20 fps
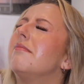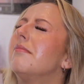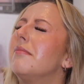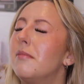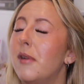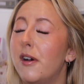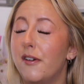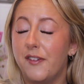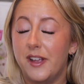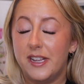
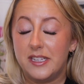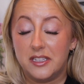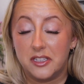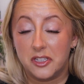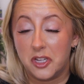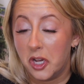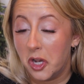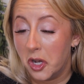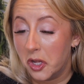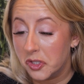My face is
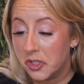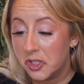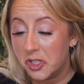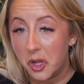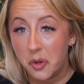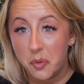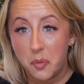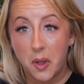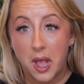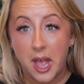going to look
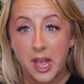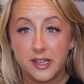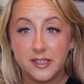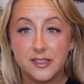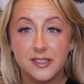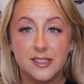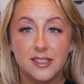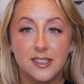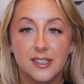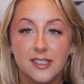so
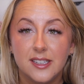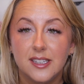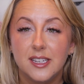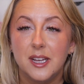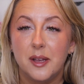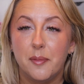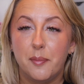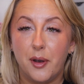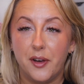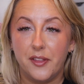wet
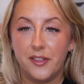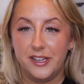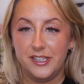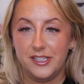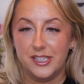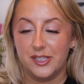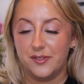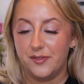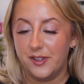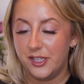by the end
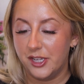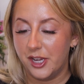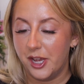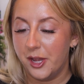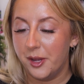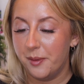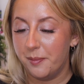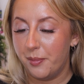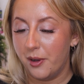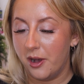of this
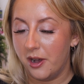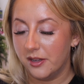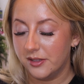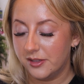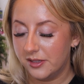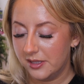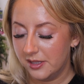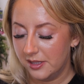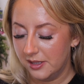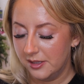video,
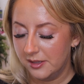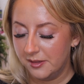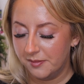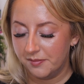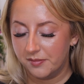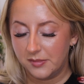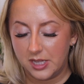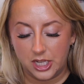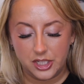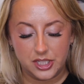but
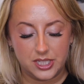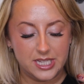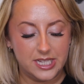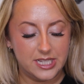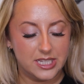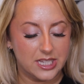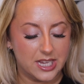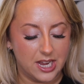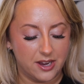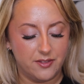I just
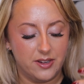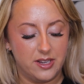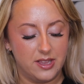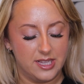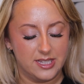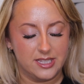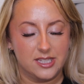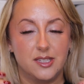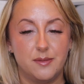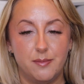need to get rid of
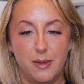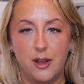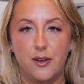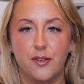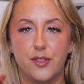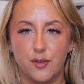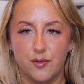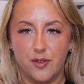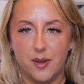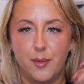that smell
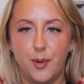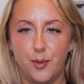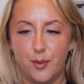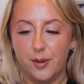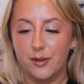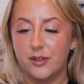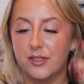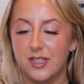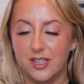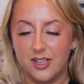of the Rimmel
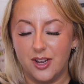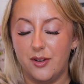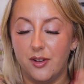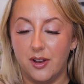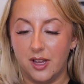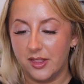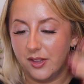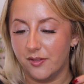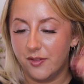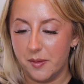one because I don't
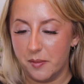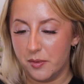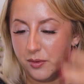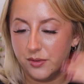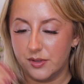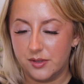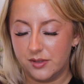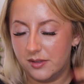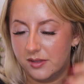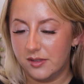like the Rimmel
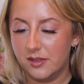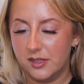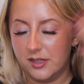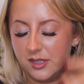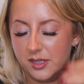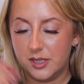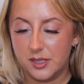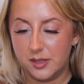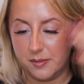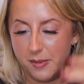
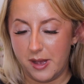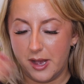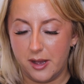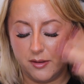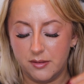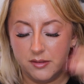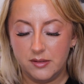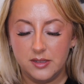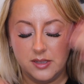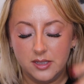
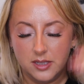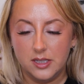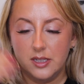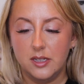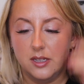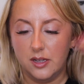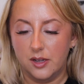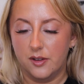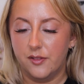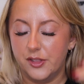smell,
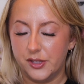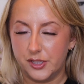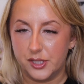the